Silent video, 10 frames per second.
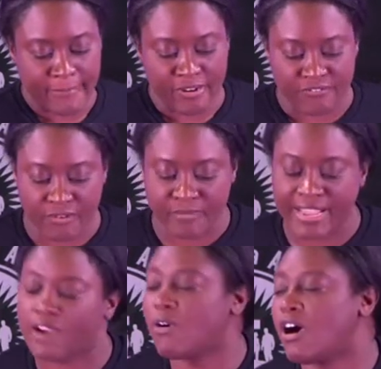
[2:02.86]
From
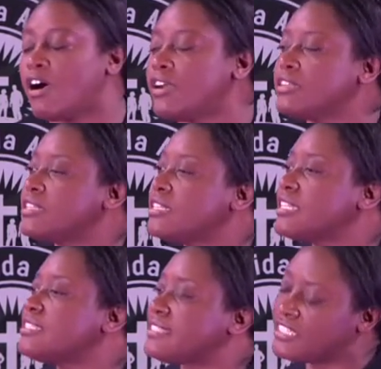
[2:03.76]
now on,
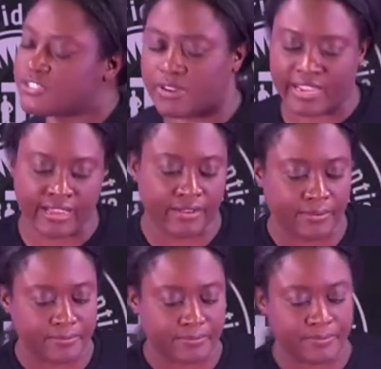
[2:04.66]
it's Israel.
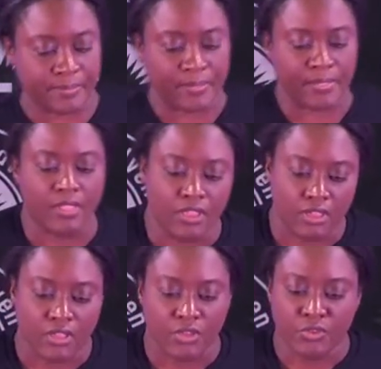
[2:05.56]

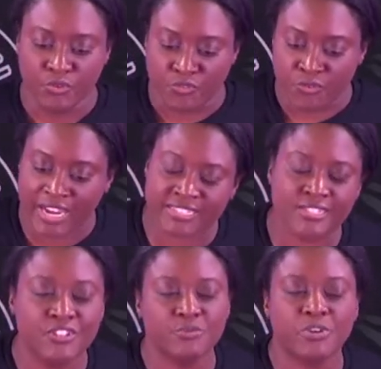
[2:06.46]
You've
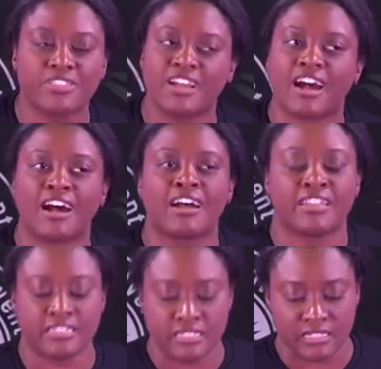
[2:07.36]
wrestled with
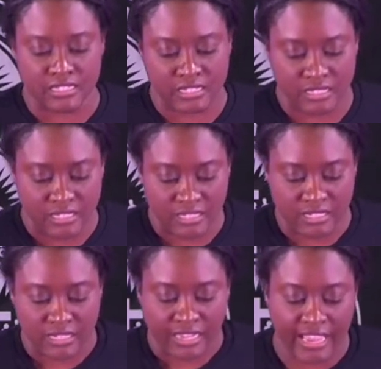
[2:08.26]
God
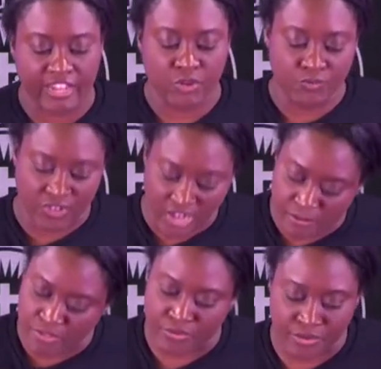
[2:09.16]
and you've come
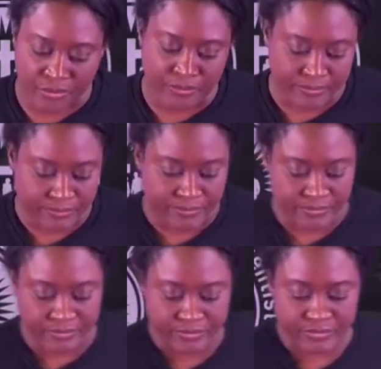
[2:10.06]
through.
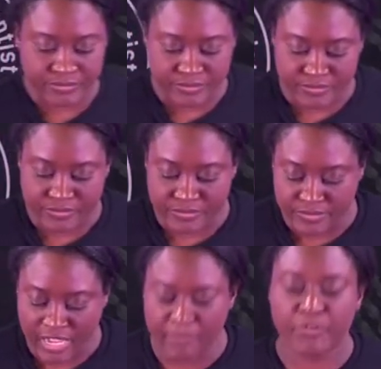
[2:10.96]
I'm
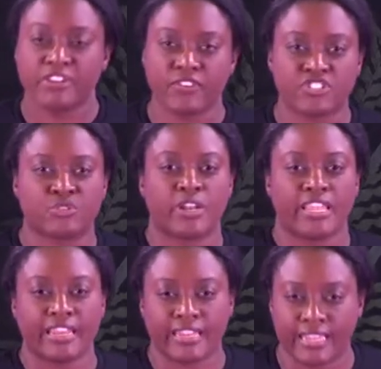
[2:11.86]
going to read verse 28
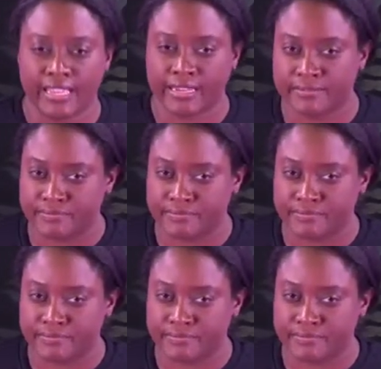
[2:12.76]
again.